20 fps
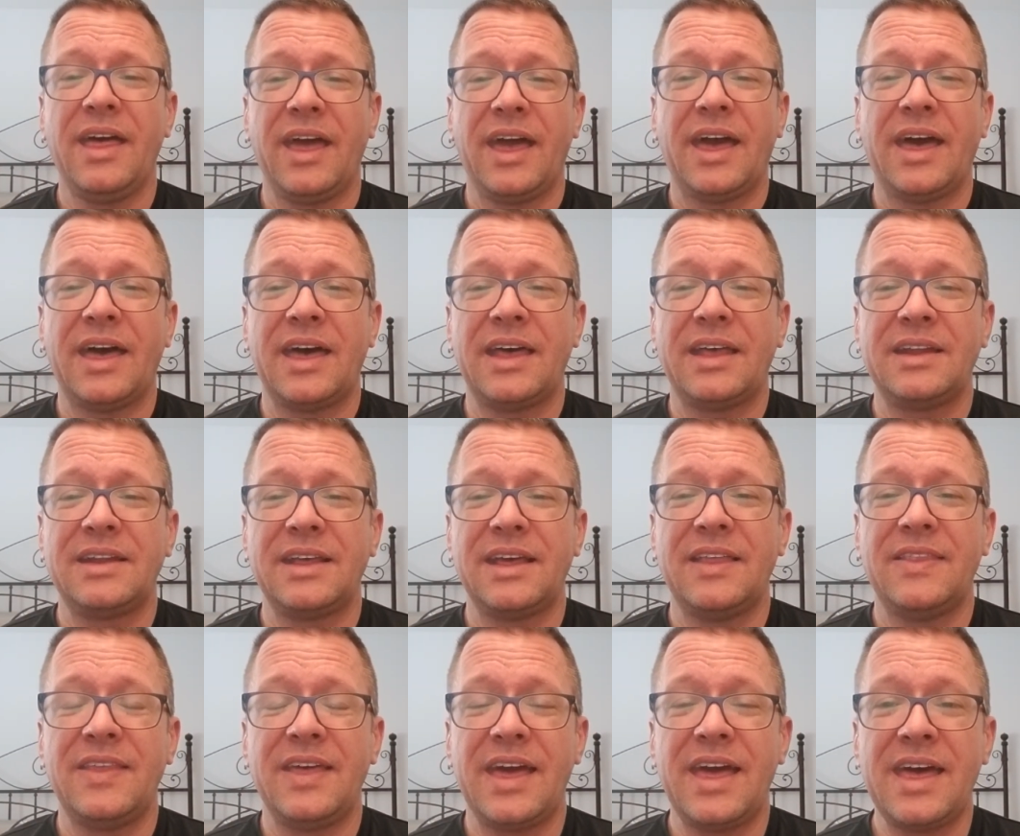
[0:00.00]
And
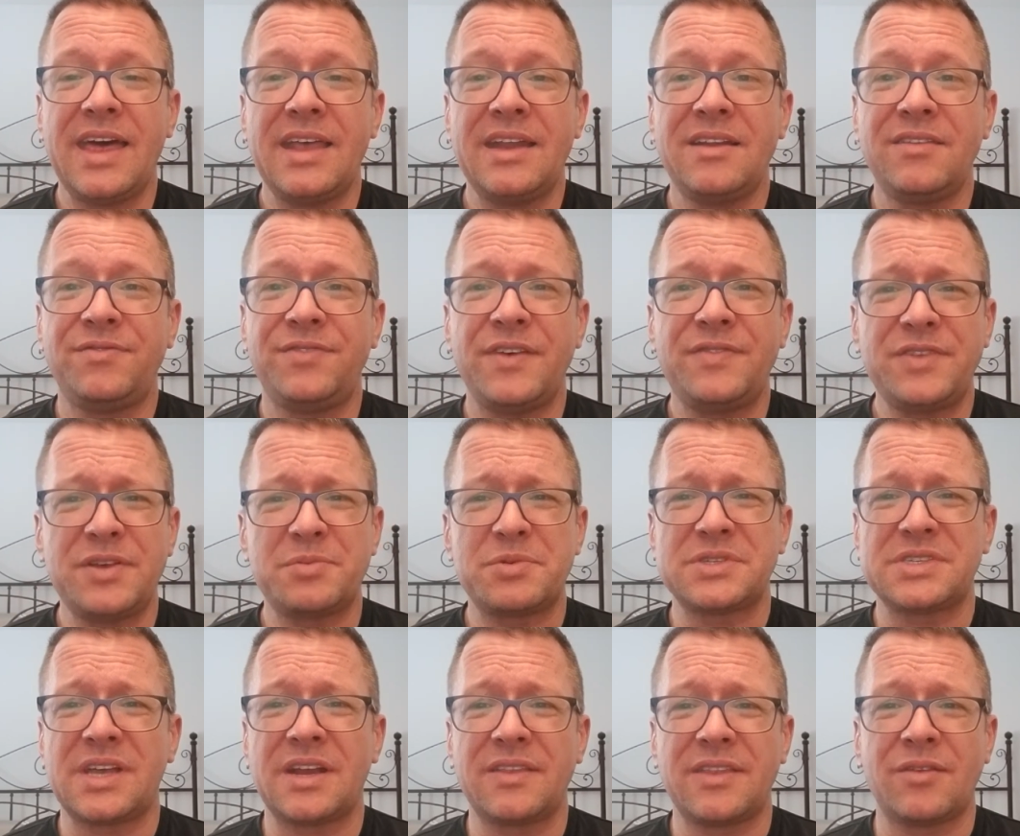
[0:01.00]
in the end,
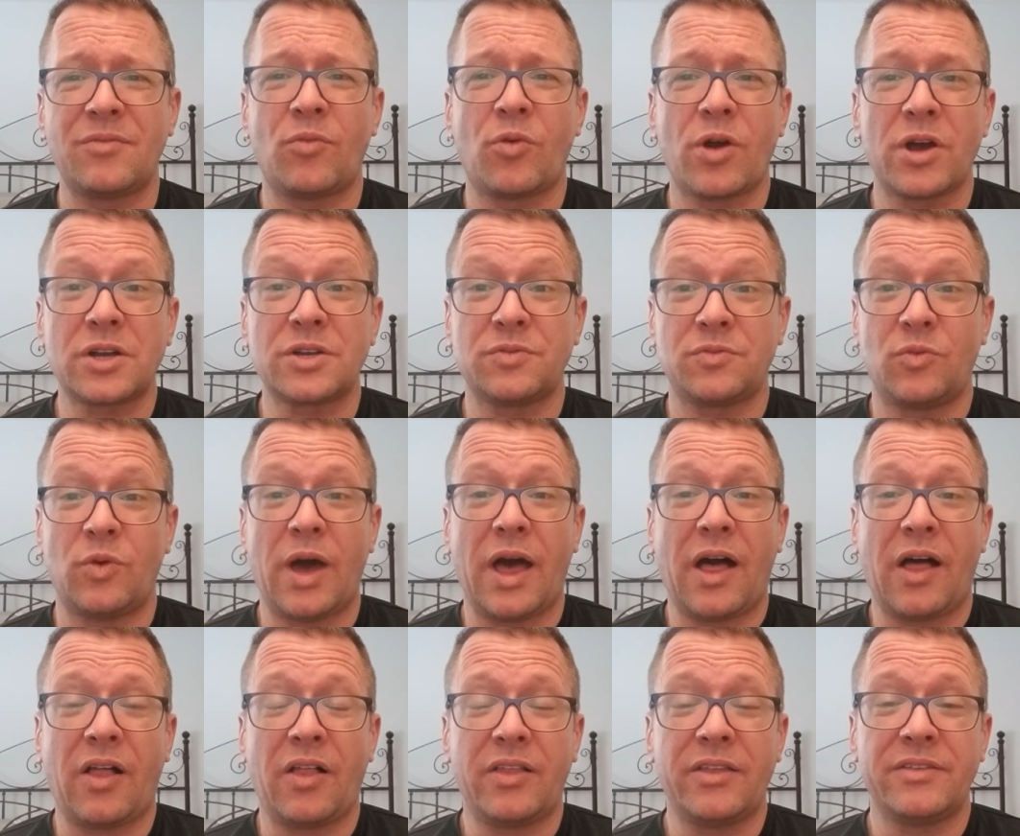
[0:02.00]
50% of them worked
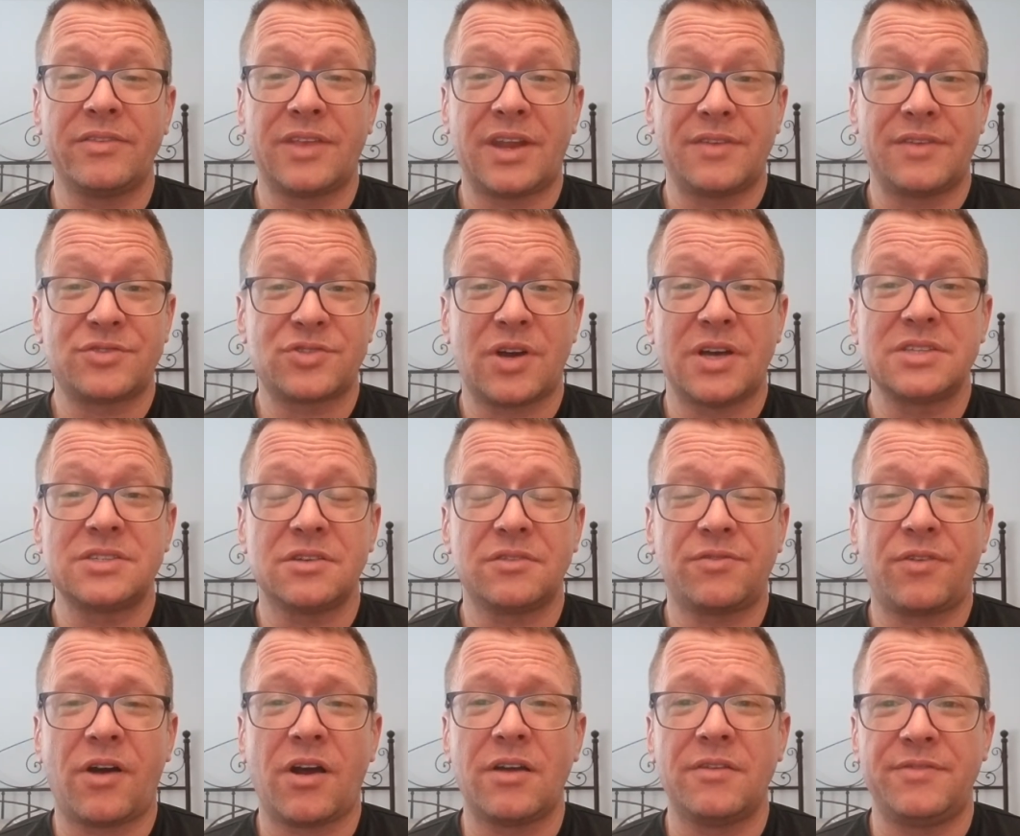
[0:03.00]
well that I've tried so
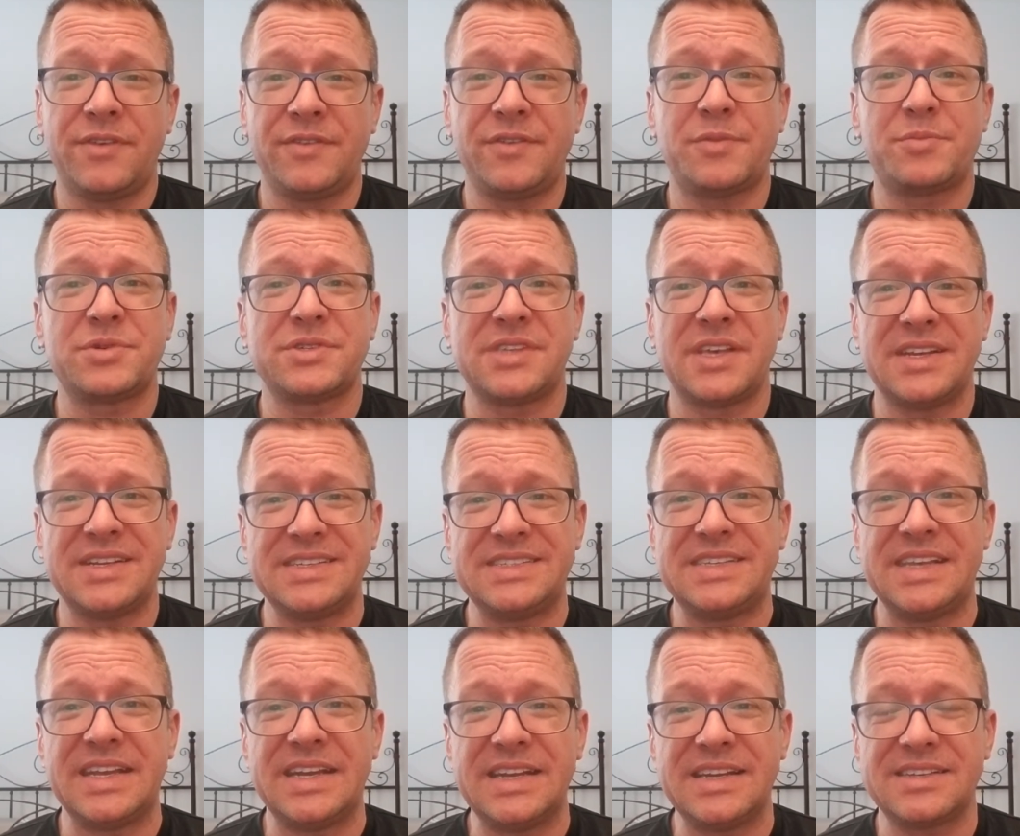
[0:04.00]
far, and 50%
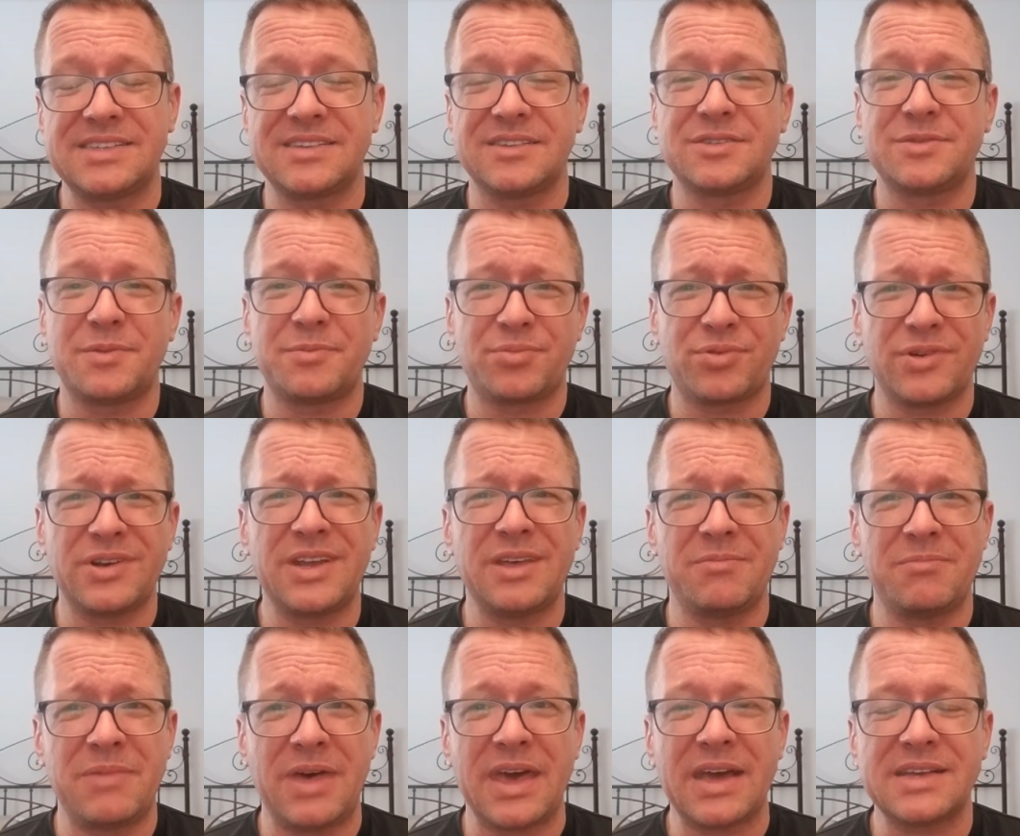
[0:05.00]
didn't. So it's been pretty
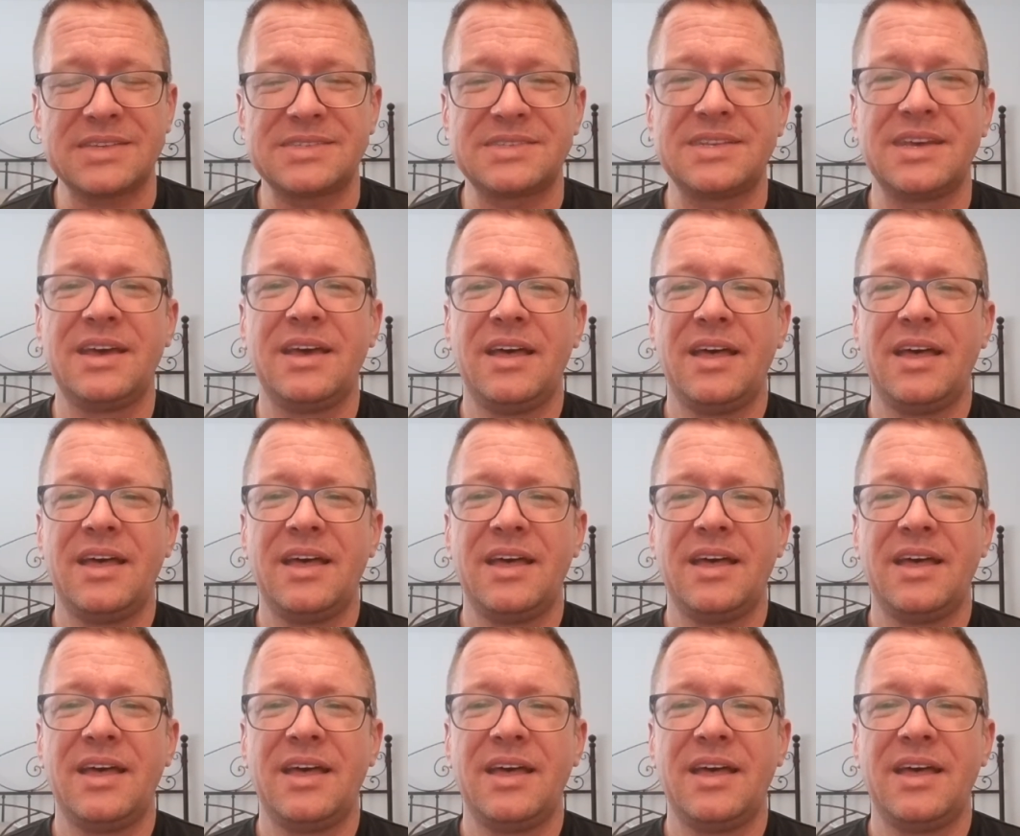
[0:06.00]
mixed.